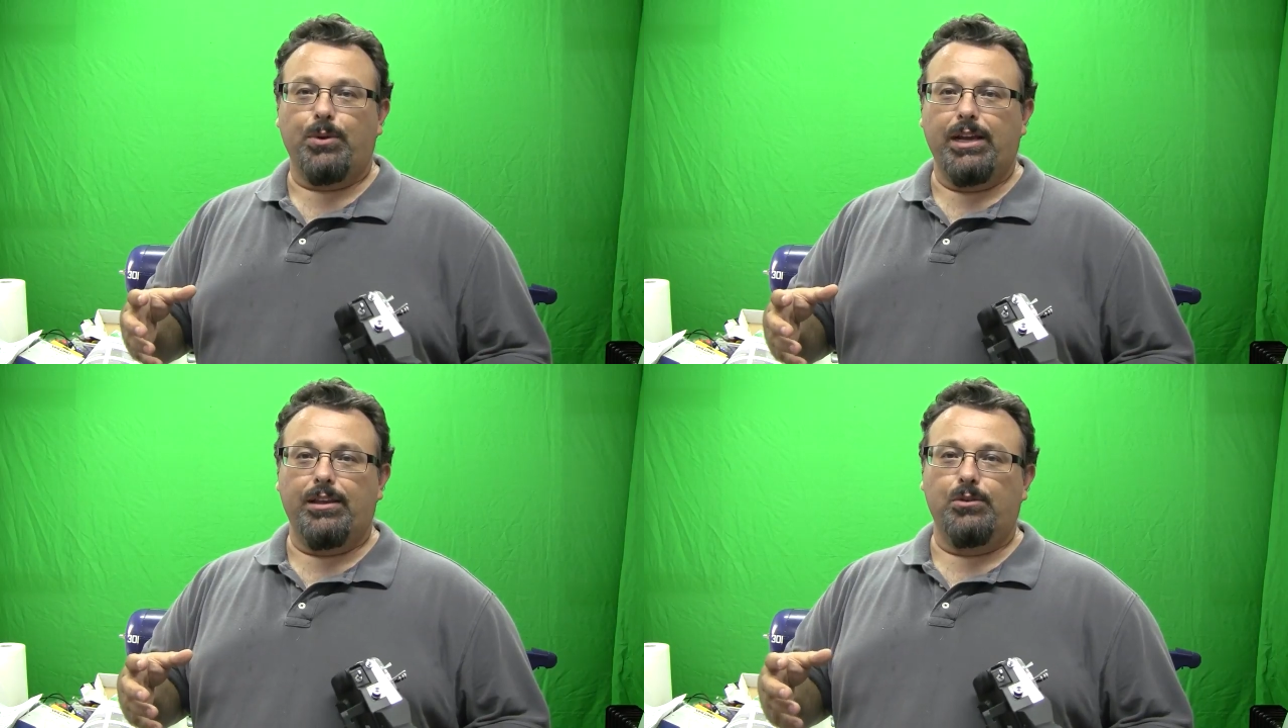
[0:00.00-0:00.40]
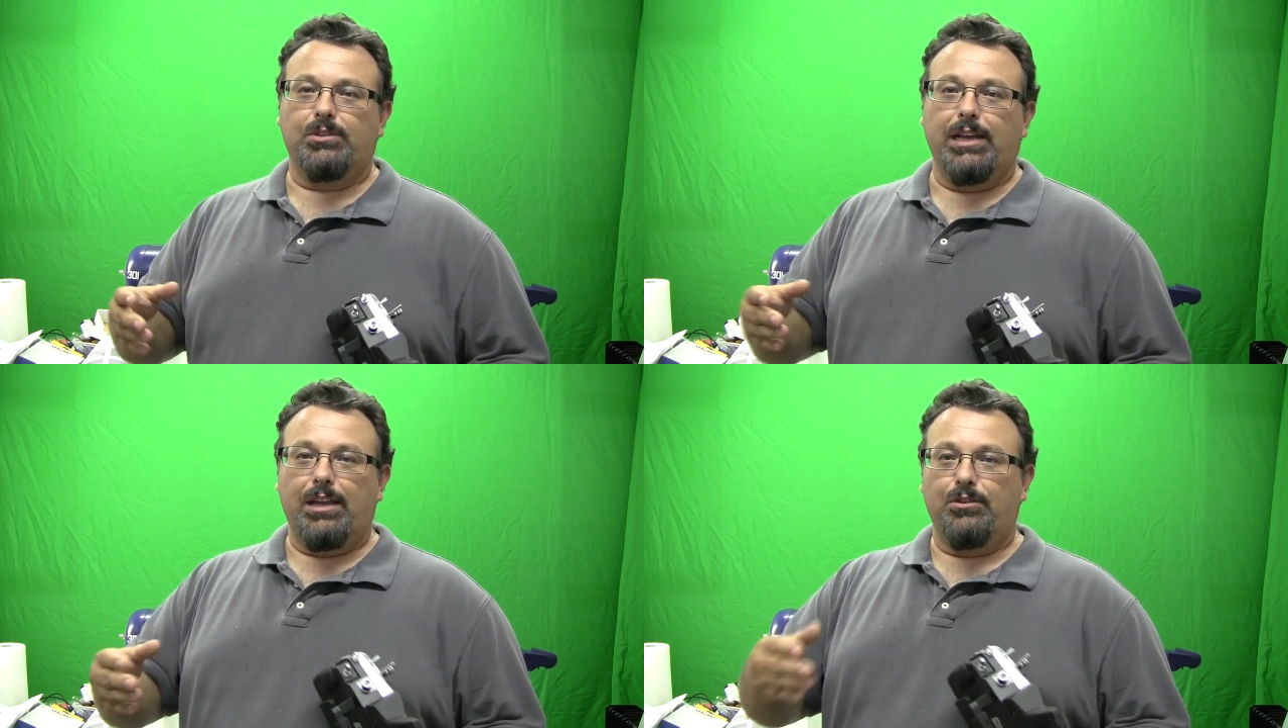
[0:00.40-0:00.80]
three of those
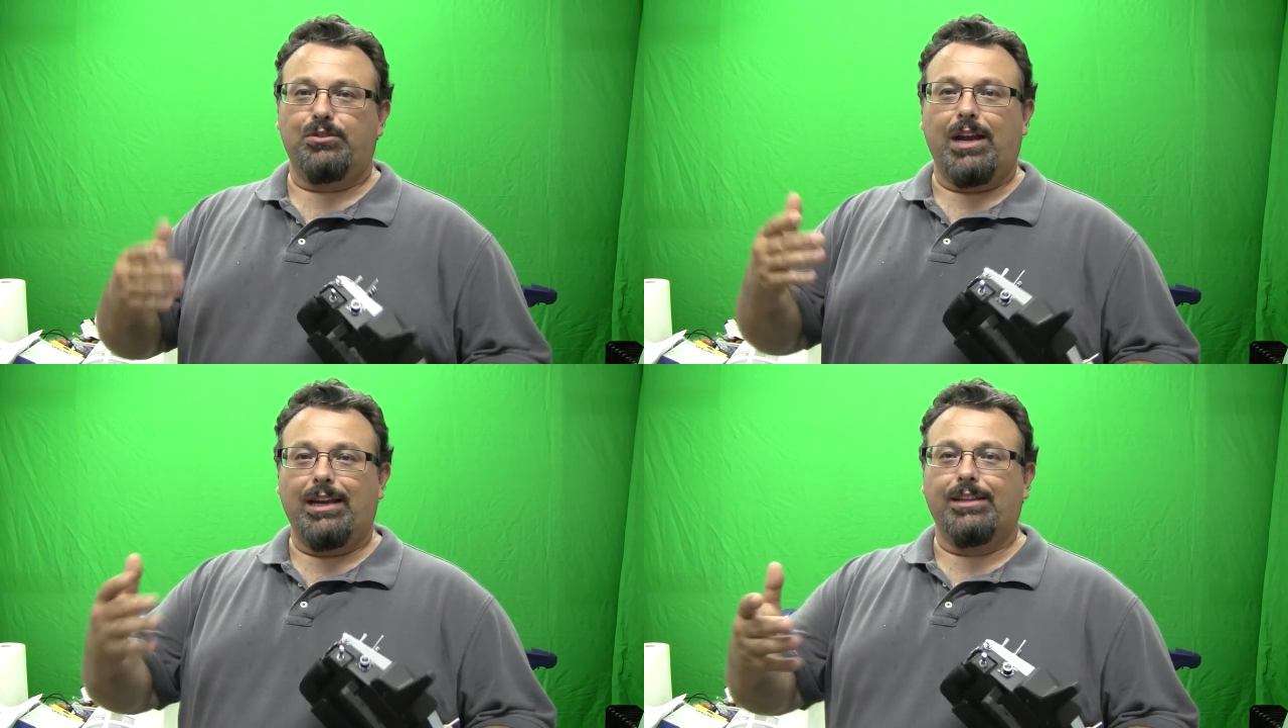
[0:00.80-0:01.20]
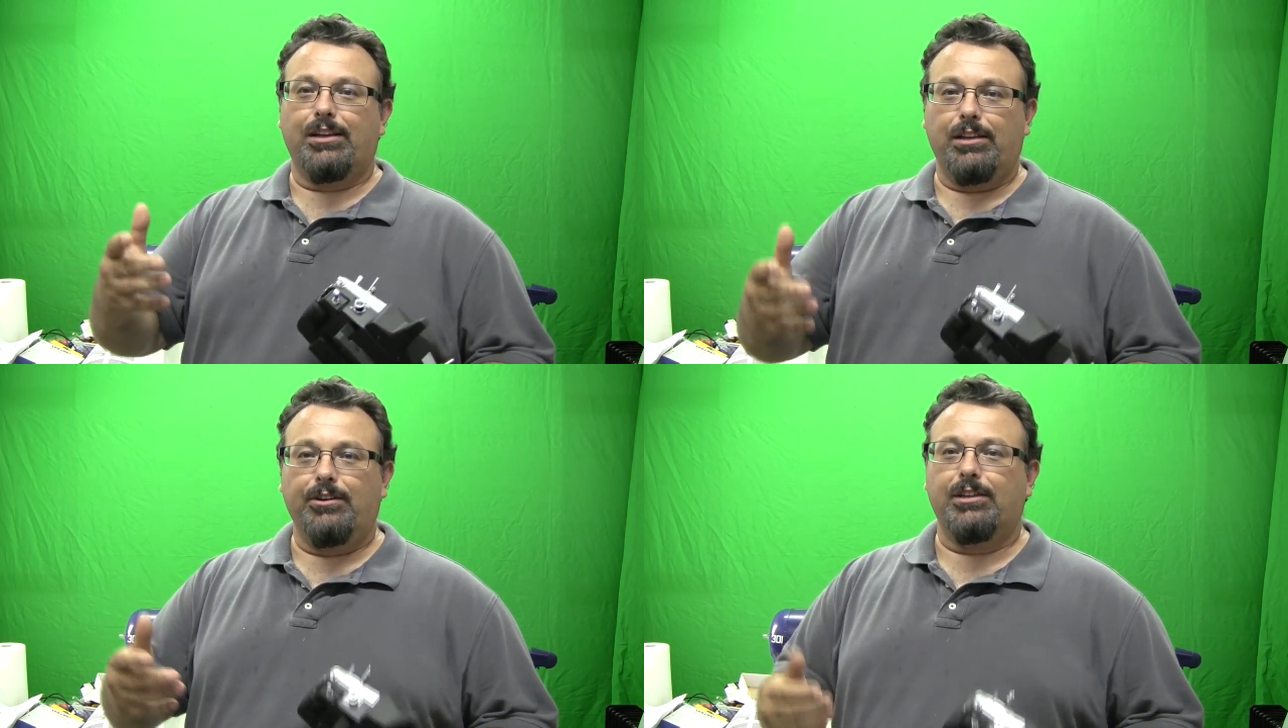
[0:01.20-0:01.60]
together and try to get
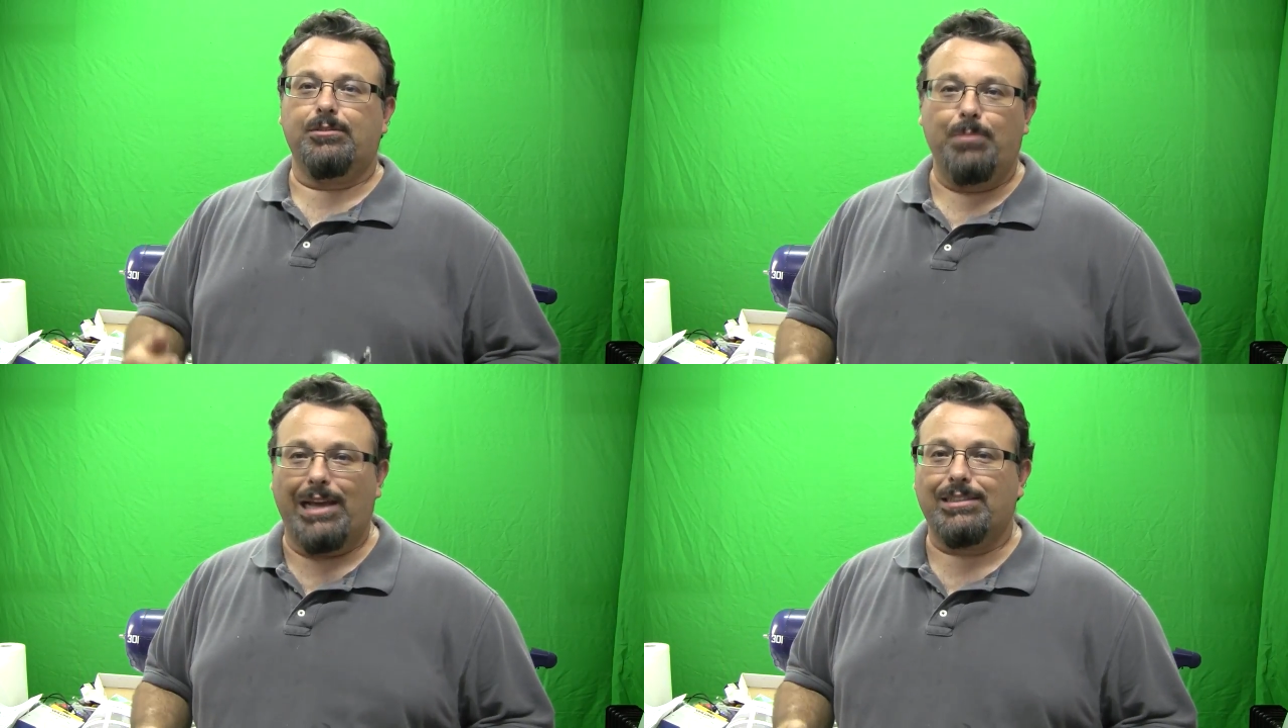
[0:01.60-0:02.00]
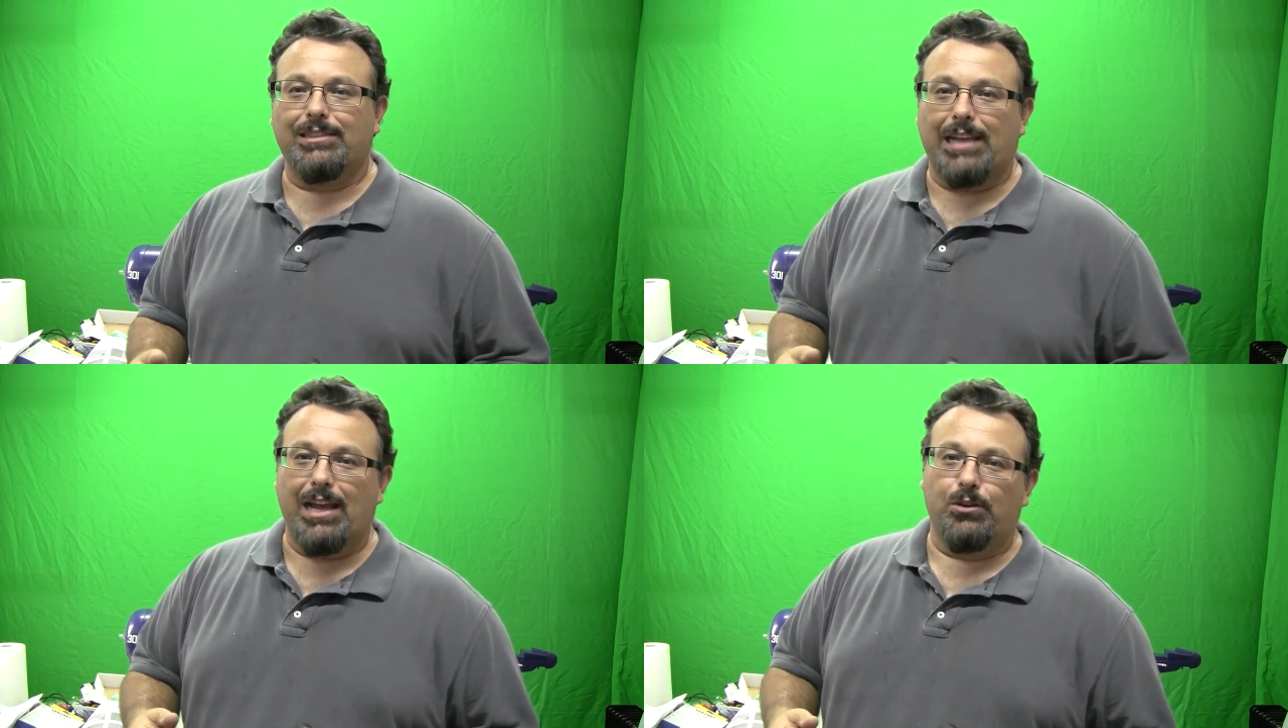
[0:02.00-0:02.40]
the clearest,
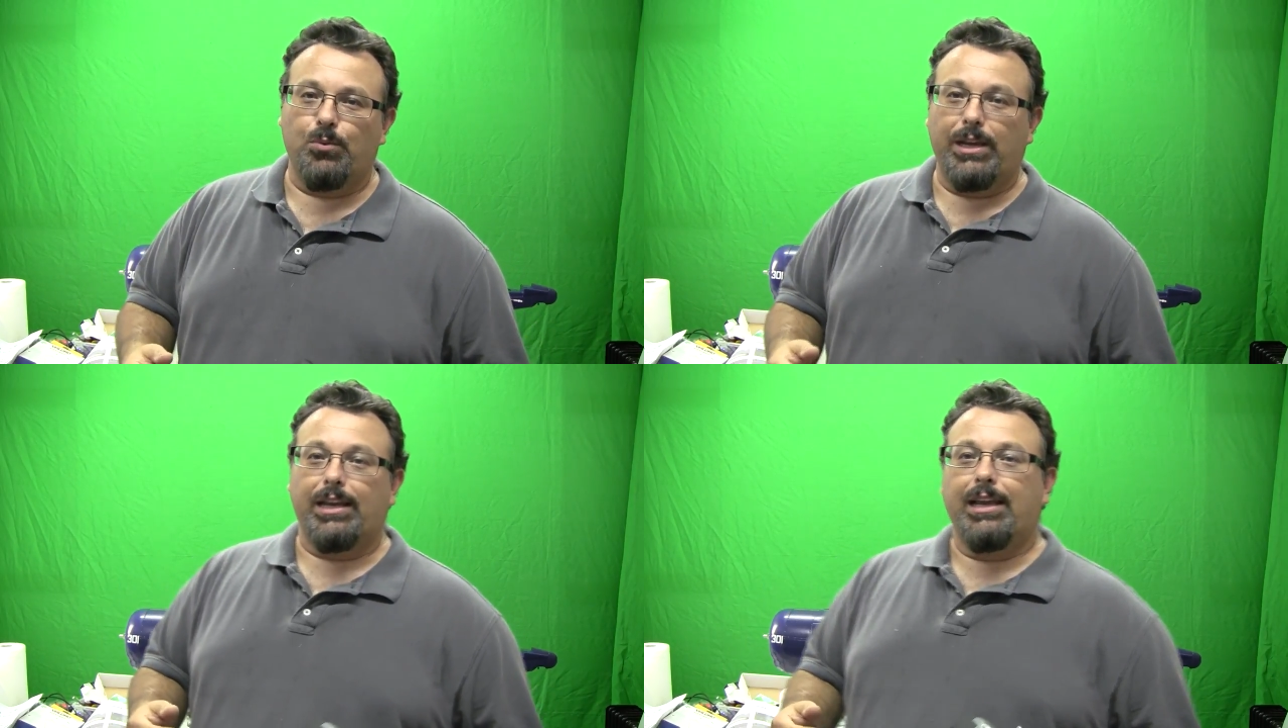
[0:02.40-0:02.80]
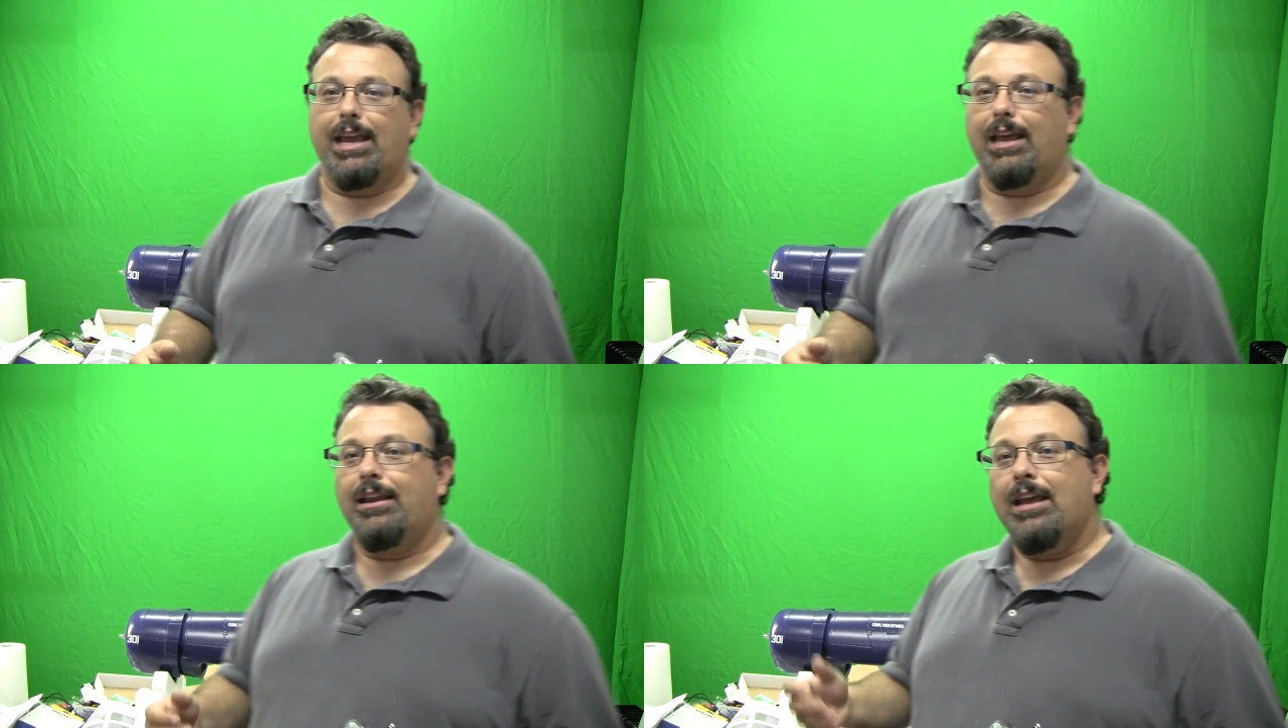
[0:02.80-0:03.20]
best sound we can
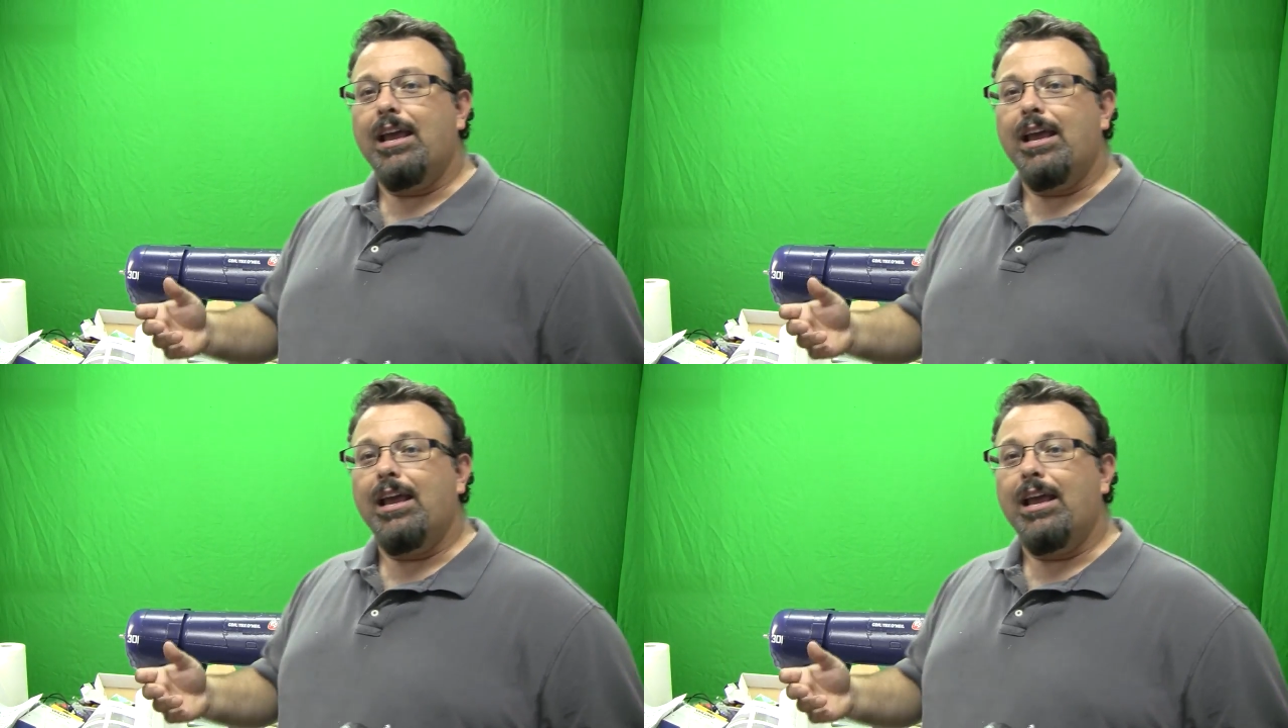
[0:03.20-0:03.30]
get